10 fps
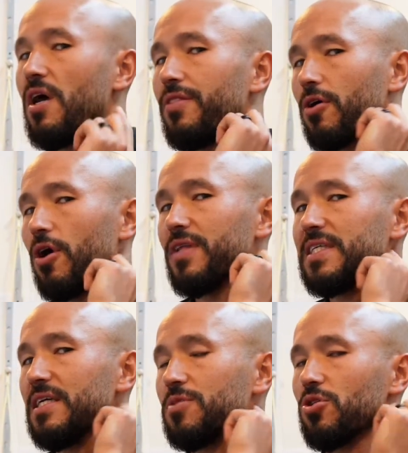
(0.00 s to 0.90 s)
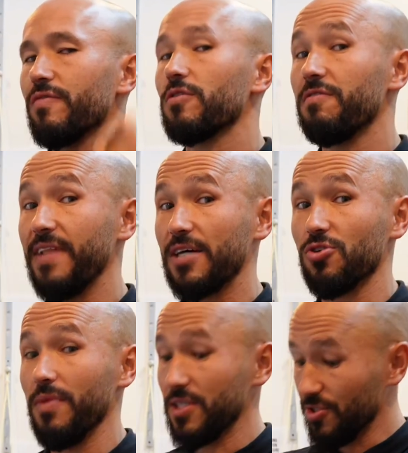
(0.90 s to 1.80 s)
They're called the deep cervical
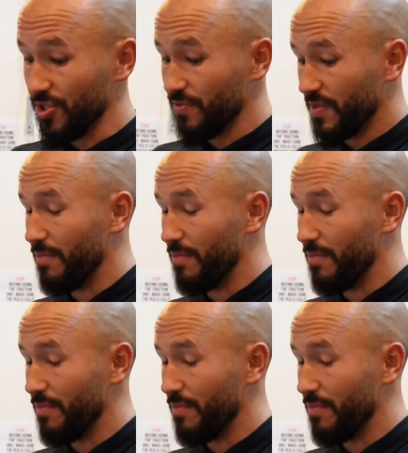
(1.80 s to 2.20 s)
flexor muscles.